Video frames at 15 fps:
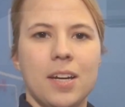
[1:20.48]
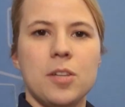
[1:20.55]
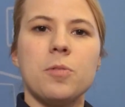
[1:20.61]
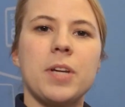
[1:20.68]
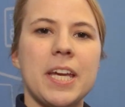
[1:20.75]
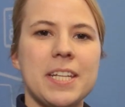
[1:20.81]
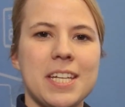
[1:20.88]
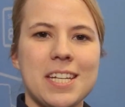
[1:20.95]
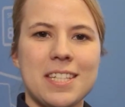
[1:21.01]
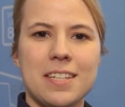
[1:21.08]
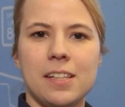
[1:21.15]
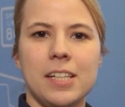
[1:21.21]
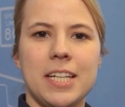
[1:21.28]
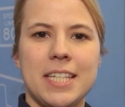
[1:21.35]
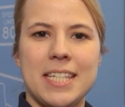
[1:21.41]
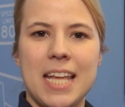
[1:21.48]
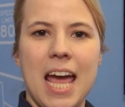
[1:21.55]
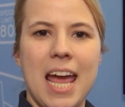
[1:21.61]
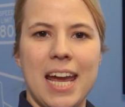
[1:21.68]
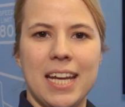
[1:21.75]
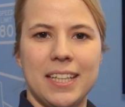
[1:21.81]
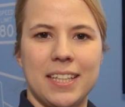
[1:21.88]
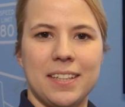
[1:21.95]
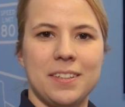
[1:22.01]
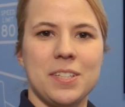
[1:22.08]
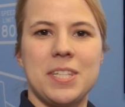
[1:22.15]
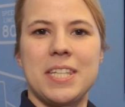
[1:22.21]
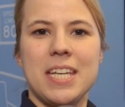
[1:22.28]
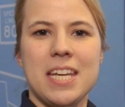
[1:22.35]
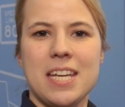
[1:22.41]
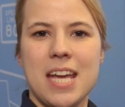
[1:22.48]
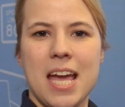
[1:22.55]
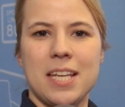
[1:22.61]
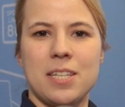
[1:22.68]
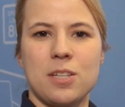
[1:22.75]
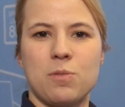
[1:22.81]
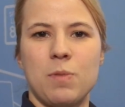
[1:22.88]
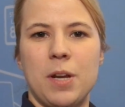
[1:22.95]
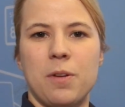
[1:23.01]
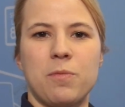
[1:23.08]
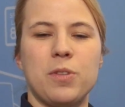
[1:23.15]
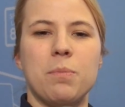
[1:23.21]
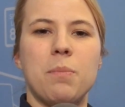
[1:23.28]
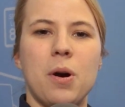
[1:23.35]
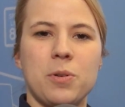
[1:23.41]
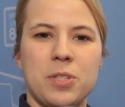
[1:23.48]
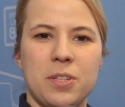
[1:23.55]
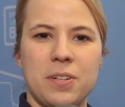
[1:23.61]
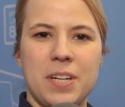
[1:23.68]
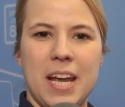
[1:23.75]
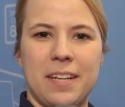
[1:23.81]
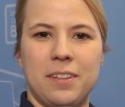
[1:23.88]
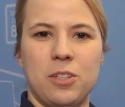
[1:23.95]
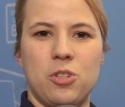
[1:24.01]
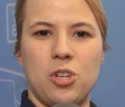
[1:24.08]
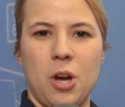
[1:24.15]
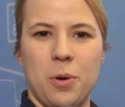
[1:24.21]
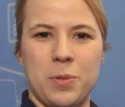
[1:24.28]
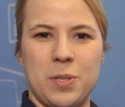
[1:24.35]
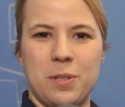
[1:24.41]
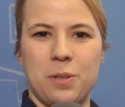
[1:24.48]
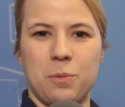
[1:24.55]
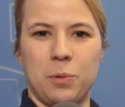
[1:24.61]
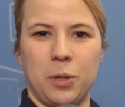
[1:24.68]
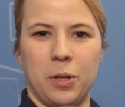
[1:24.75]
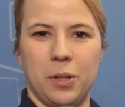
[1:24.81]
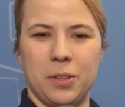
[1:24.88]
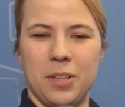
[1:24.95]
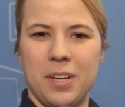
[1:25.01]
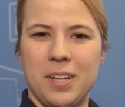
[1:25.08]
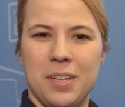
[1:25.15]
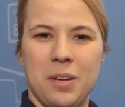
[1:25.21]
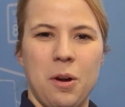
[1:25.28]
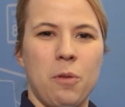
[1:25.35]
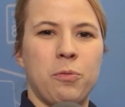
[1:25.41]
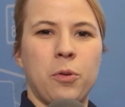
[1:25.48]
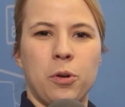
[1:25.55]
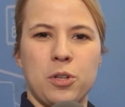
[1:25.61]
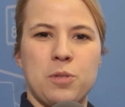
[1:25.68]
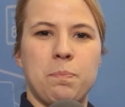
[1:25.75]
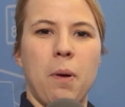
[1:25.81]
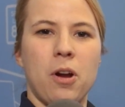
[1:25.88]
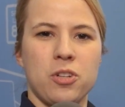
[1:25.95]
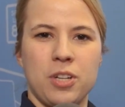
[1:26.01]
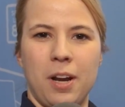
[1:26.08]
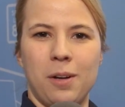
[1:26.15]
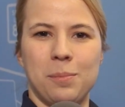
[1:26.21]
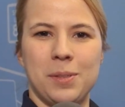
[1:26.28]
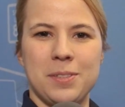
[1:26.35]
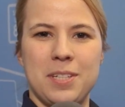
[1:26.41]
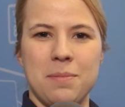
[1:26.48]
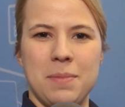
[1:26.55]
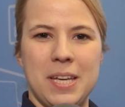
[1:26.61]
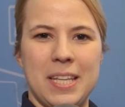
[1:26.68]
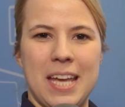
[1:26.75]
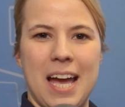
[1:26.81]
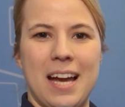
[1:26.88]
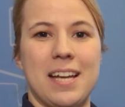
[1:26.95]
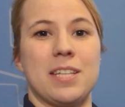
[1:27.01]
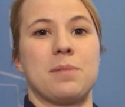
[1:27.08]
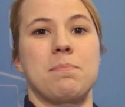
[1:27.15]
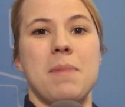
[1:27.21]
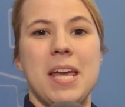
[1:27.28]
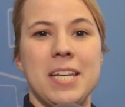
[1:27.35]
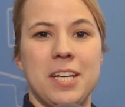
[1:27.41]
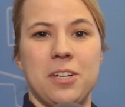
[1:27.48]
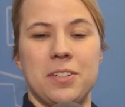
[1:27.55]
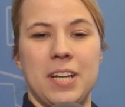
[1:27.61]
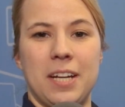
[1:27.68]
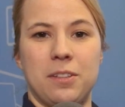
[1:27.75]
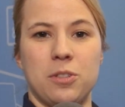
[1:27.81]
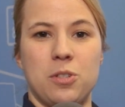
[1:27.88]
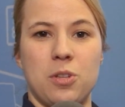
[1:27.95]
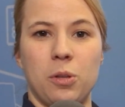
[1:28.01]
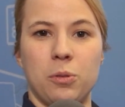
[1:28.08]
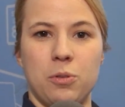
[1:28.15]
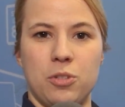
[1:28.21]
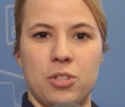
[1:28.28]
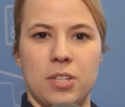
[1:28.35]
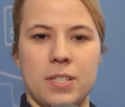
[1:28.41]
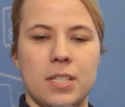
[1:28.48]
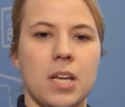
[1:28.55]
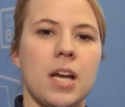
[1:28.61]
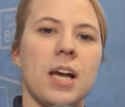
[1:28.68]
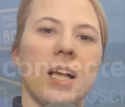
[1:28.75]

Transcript: You can easily say that the CES is one of the most connected shows in the world. Of course, Bosch Car Multimedia has many connected solutions,